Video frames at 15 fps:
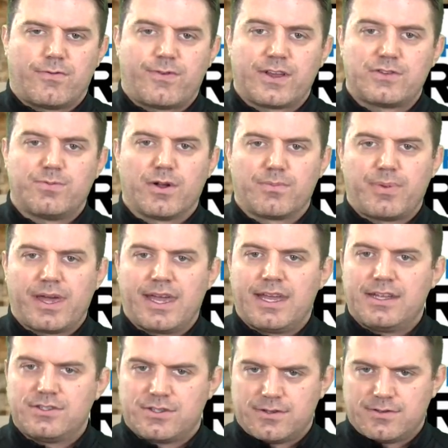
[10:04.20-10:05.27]
Facebook
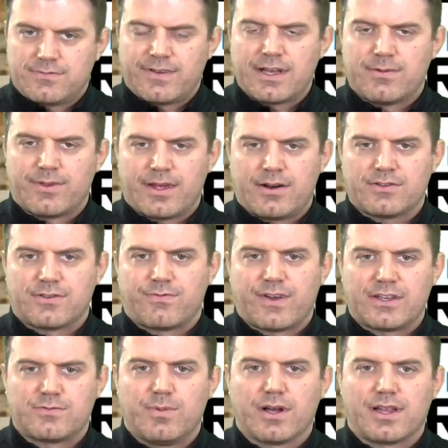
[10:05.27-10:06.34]
page. It's available there as a
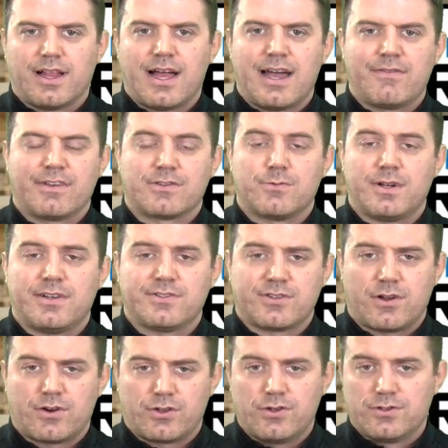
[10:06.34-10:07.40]
Facebook Live, as well as
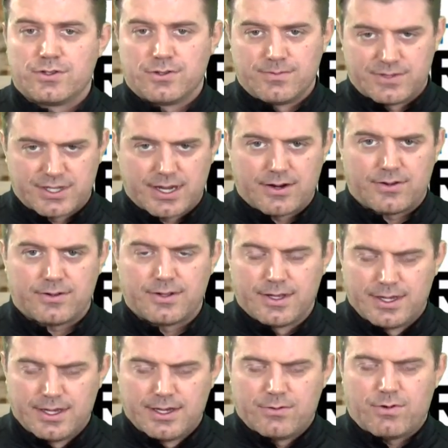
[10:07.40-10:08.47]
our YouTube channel.
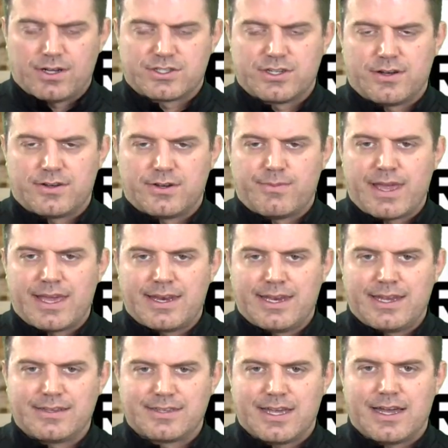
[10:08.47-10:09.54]
Watch it on demand
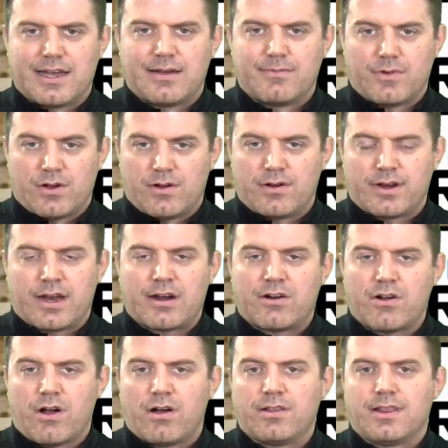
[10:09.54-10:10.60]
anytime on our
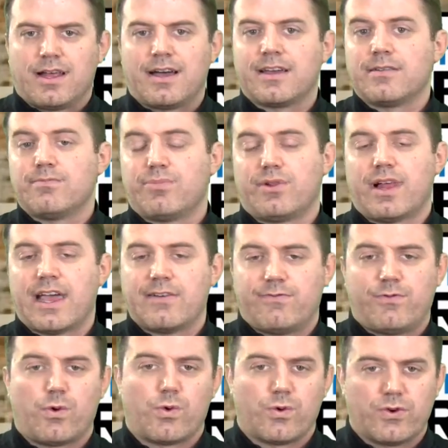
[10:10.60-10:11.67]
online
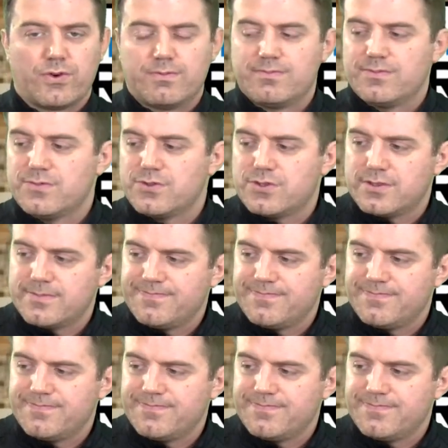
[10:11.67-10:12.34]
platforms.